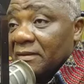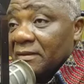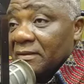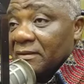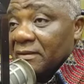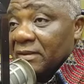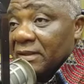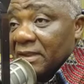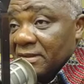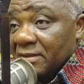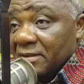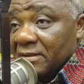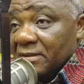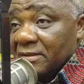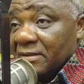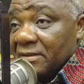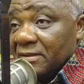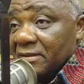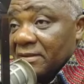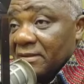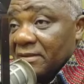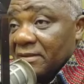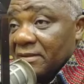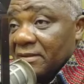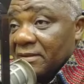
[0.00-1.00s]
Yes.
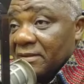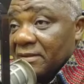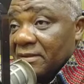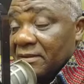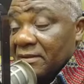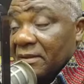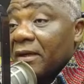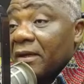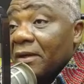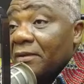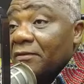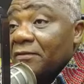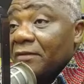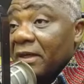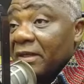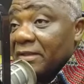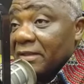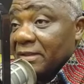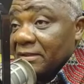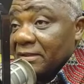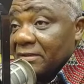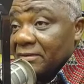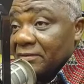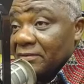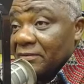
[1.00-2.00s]
Mm. You can run
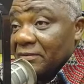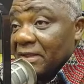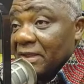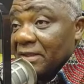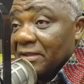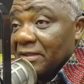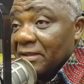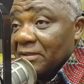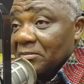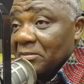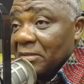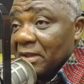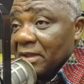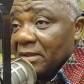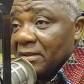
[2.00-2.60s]
it with that number.